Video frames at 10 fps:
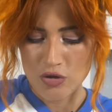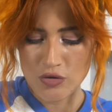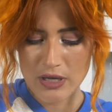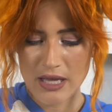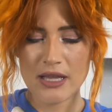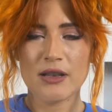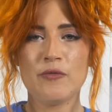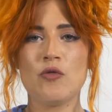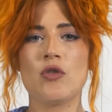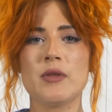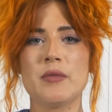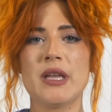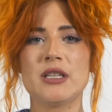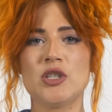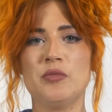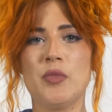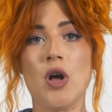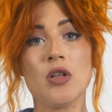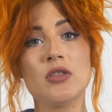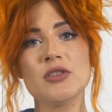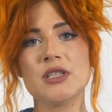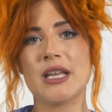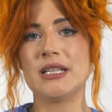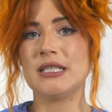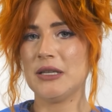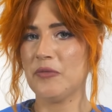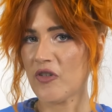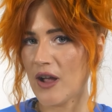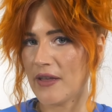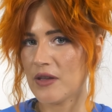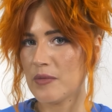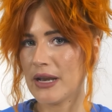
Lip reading: You can form them into balls and deep fry them,